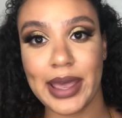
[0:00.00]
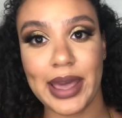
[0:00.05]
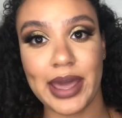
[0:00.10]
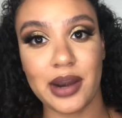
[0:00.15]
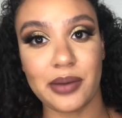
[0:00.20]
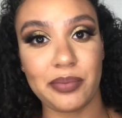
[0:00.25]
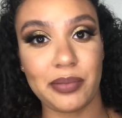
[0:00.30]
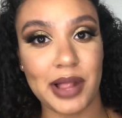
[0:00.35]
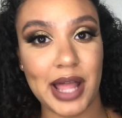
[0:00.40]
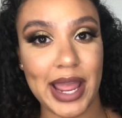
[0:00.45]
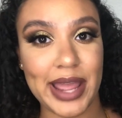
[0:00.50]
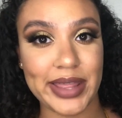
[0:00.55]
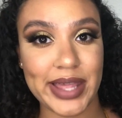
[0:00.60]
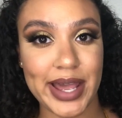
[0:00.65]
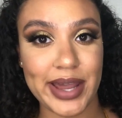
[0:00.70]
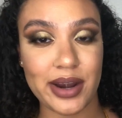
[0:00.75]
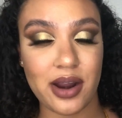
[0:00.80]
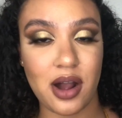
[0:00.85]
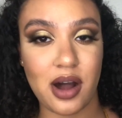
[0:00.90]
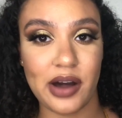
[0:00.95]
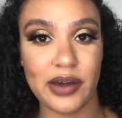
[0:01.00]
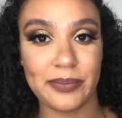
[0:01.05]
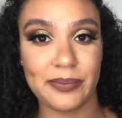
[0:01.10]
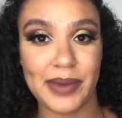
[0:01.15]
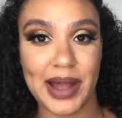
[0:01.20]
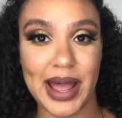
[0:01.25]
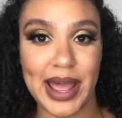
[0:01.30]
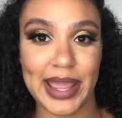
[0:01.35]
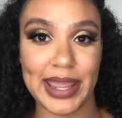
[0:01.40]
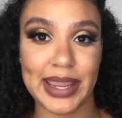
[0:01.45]
and apply that on
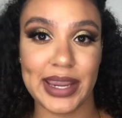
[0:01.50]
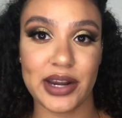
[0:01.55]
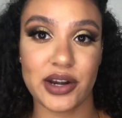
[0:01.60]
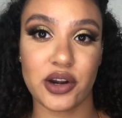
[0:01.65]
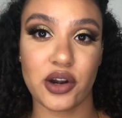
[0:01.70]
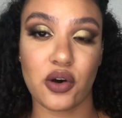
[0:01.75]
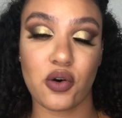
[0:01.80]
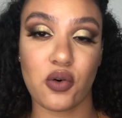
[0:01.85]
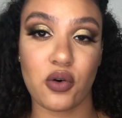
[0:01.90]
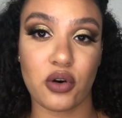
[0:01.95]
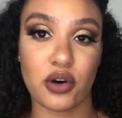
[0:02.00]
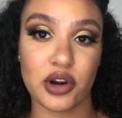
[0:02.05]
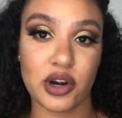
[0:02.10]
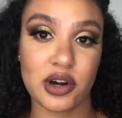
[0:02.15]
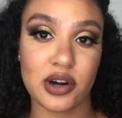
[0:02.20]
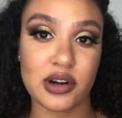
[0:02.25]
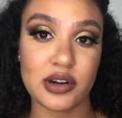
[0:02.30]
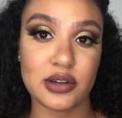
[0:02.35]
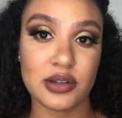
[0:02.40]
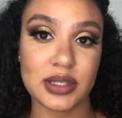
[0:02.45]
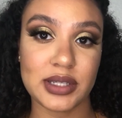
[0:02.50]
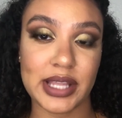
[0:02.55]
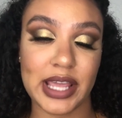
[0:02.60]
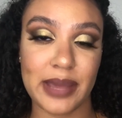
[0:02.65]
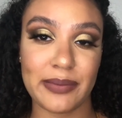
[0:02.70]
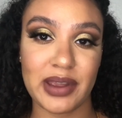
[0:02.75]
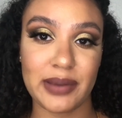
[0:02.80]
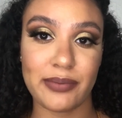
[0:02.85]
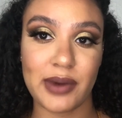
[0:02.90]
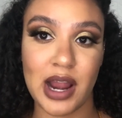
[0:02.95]
my inner corners
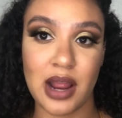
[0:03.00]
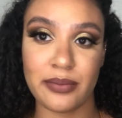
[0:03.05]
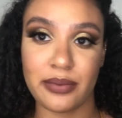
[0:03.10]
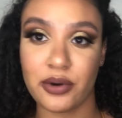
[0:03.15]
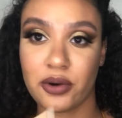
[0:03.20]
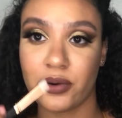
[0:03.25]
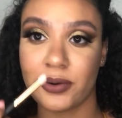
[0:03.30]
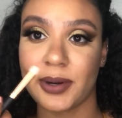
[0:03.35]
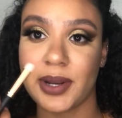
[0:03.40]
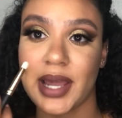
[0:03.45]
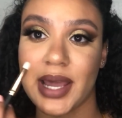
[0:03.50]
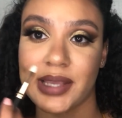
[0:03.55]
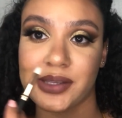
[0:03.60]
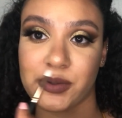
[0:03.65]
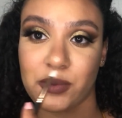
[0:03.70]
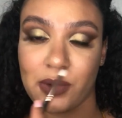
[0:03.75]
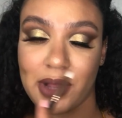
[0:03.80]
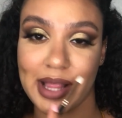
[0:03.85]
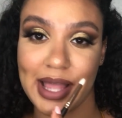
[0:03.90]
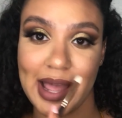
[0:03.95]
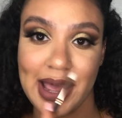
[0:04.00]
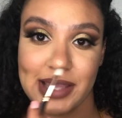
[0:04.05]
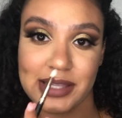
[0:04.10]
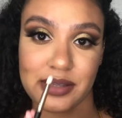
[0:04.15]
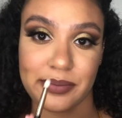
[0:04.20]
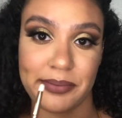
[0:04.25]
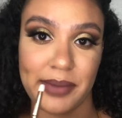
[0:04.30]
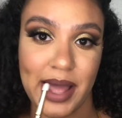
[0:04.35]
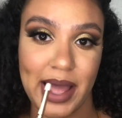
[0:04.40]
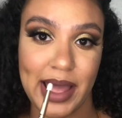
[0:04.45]
and my brow bone, as well as
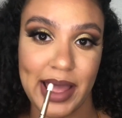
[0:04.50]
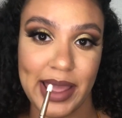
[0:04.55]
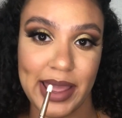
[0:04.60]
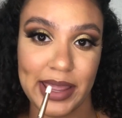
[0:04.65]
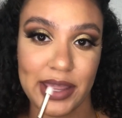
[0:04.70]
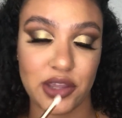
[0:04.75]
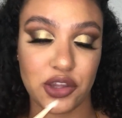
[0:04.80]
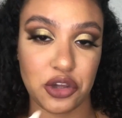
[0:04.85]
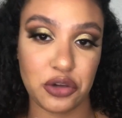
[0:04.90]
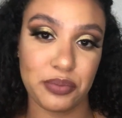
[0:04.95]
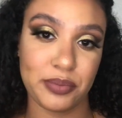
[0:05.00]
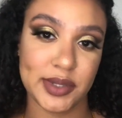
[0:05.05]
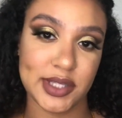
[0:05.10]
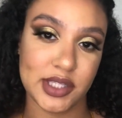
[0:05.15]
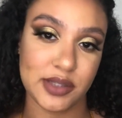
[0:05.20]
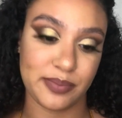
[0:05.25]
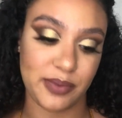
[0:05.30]
my Cupid's